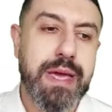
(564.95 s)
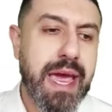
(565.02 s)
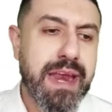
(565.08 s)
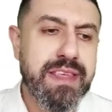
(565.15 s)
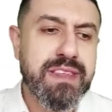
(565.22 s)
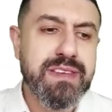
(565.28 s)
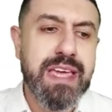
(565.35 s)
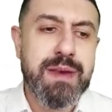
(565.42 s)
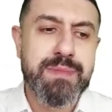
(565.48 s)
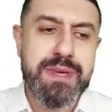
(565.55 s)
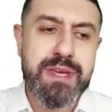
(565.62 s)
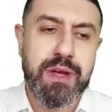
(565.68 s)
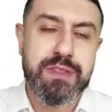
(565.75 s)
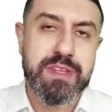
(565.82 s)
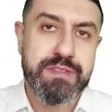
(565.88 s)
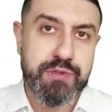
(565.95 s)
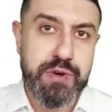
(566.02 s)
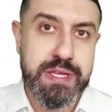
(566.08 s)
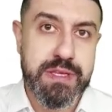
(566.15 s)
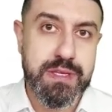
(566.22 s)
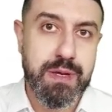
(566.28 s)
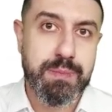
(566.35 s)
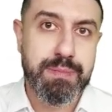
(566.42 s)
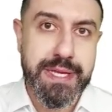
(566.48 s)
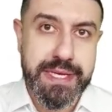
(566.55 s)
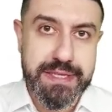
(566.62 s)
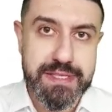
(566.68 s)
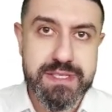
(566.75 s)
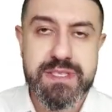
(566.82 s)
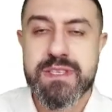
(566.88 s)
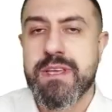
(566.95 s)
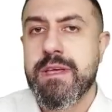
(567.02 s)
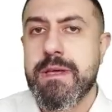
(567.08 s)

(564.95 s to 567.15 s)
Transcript: And it can be on different planes.